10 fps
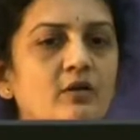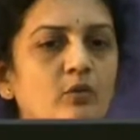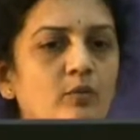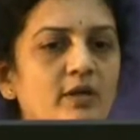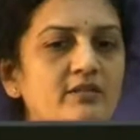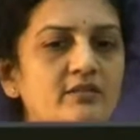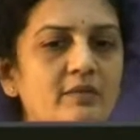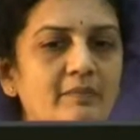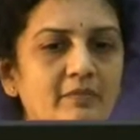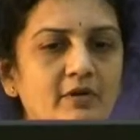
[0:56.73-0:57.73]
One is the
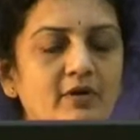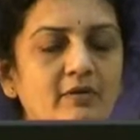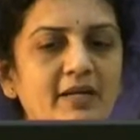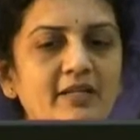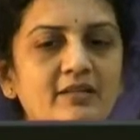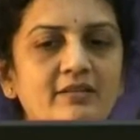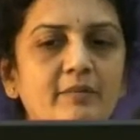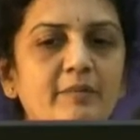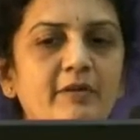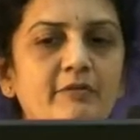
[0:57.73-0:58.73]
medical therapy,